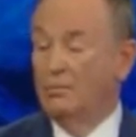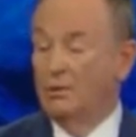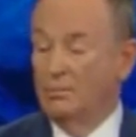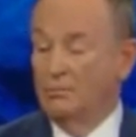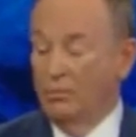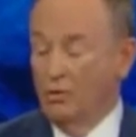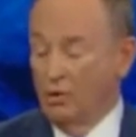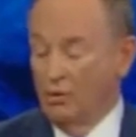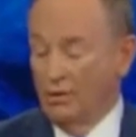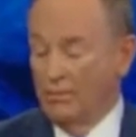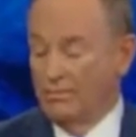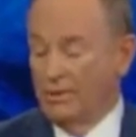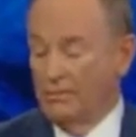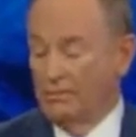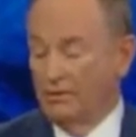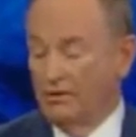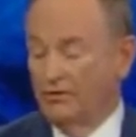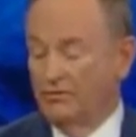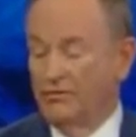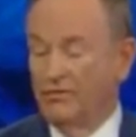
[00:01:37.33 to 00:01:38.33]
But more
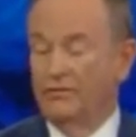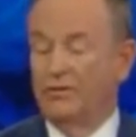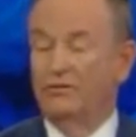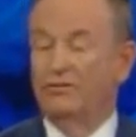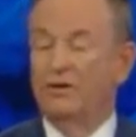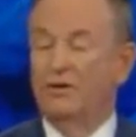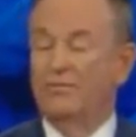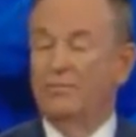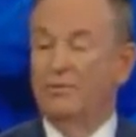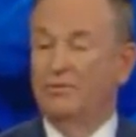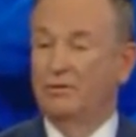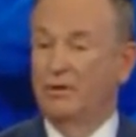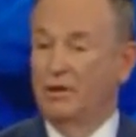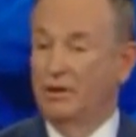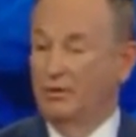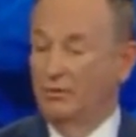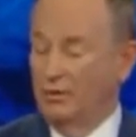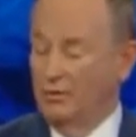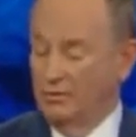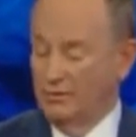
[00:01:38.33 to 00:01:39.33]
Republicans, 57%,
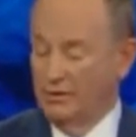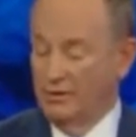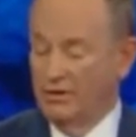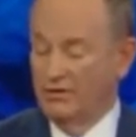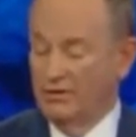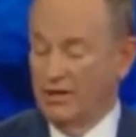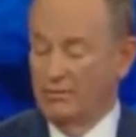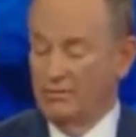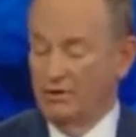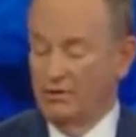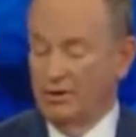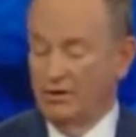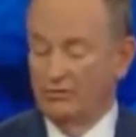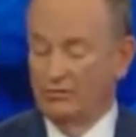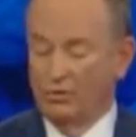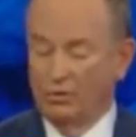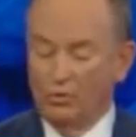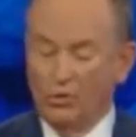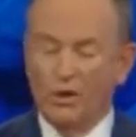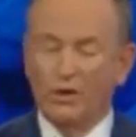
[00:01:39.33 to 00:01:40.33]
agree with the Democrats.
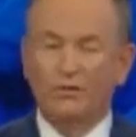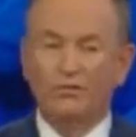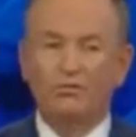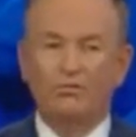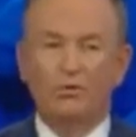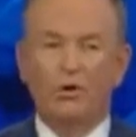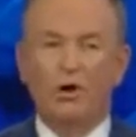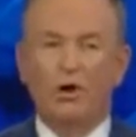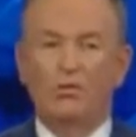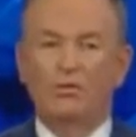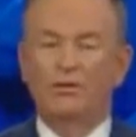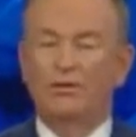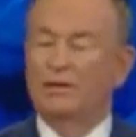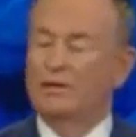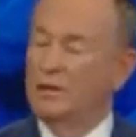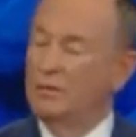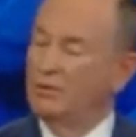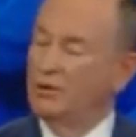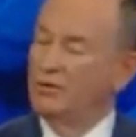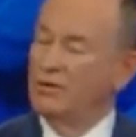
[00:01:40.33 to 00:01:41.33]
So what is wrong with the
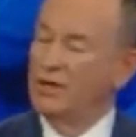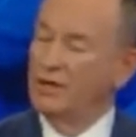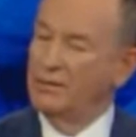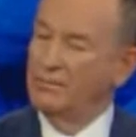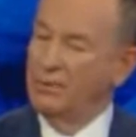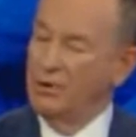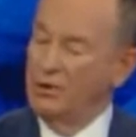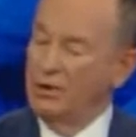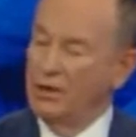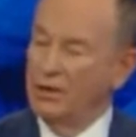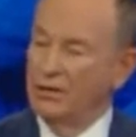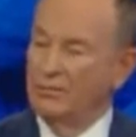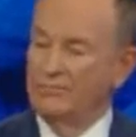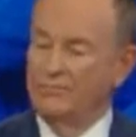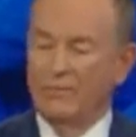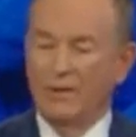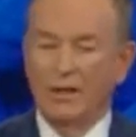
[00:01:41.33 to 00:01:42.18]
Democratic Party?